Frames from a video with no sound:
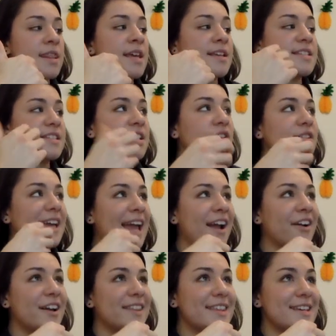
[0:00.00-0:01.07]
they still
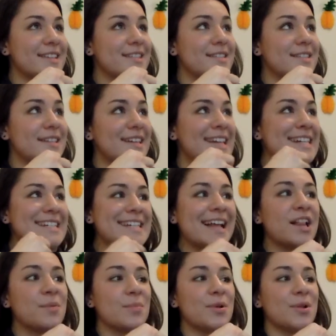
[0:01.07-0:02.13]
carry this
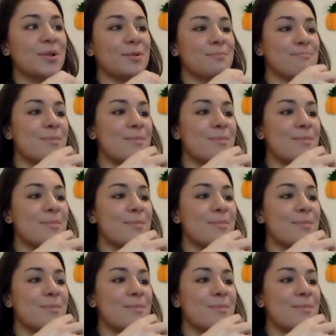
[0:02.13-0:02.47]
indelible